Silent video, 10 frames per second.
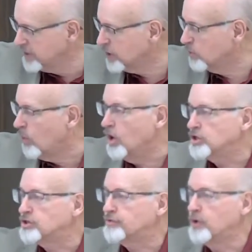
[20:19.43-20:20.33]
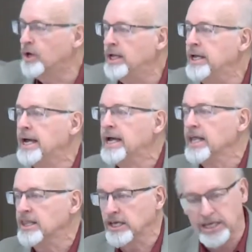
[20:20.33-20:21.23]
washed free,
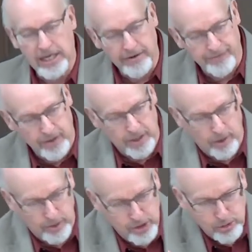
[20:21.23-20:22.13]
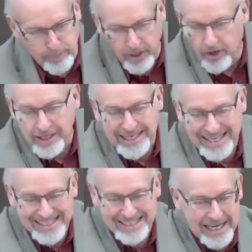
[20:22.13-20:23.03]
the gift of the Holy Spirit
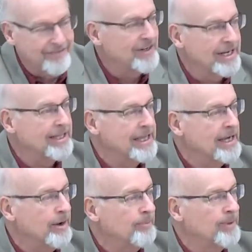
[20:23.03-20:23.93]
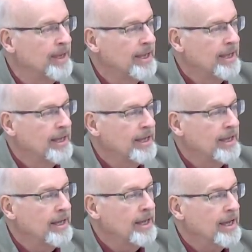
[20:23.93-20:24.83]
is given to them,
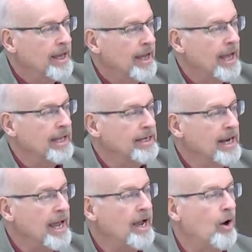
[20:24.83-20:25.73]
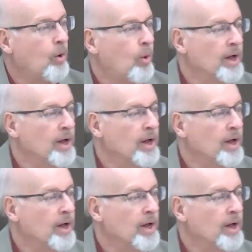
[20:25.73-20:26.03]
and now what